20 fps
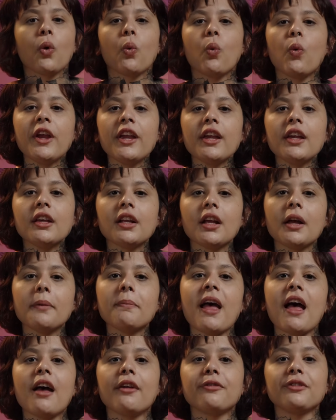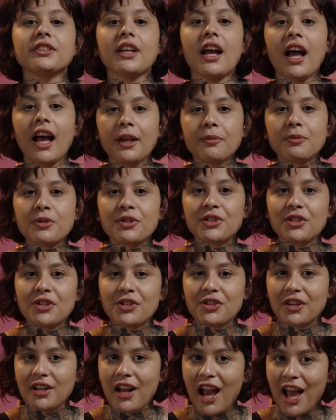we ended up having high
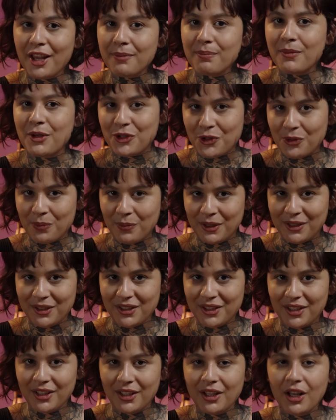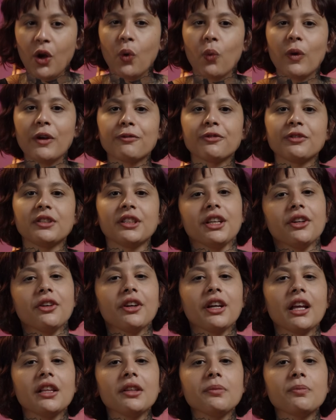precision, high measurement, with little
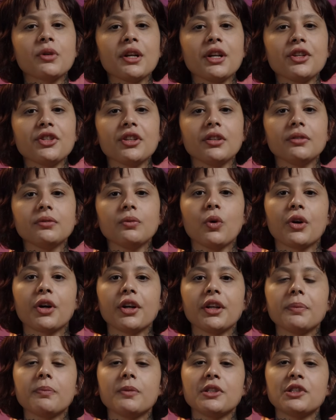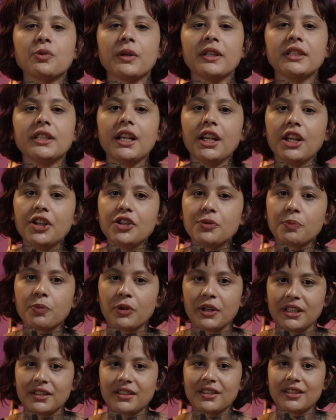calibration work between each
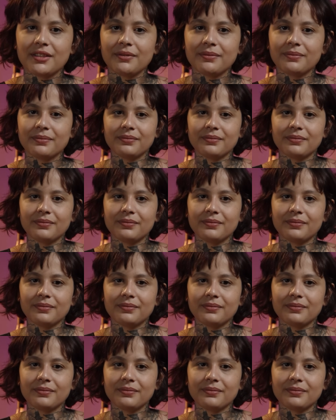print.